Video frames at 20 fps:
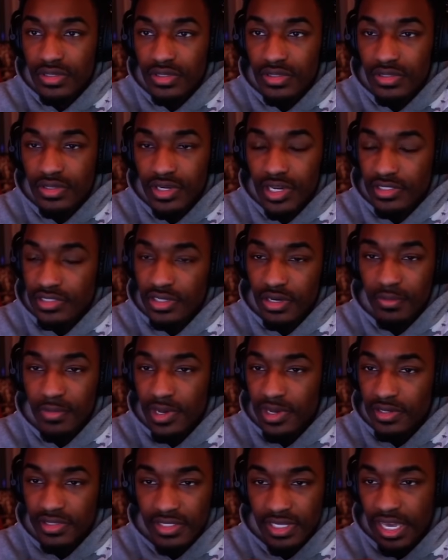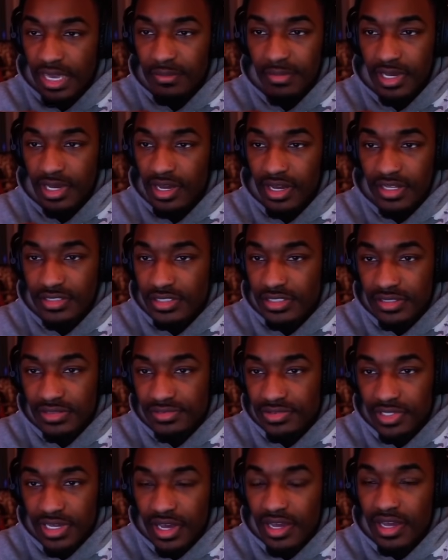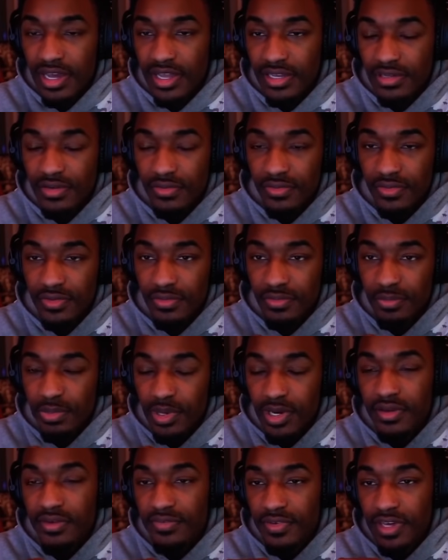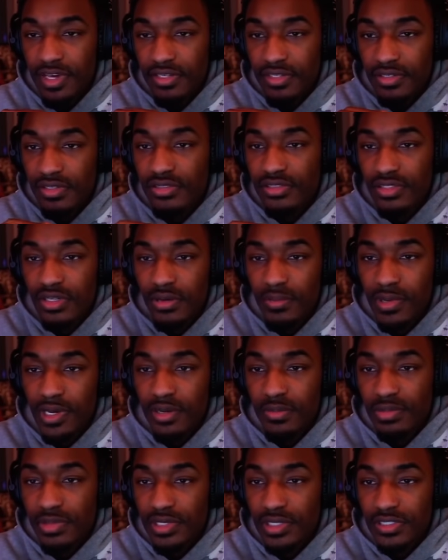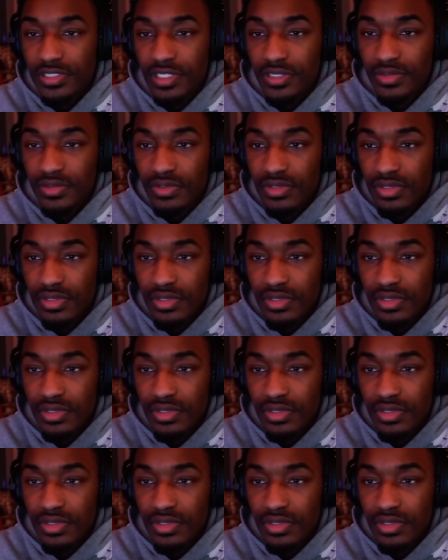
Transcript: You're not talking about gaming content. I know for probably a fact you're talking about a plug channel.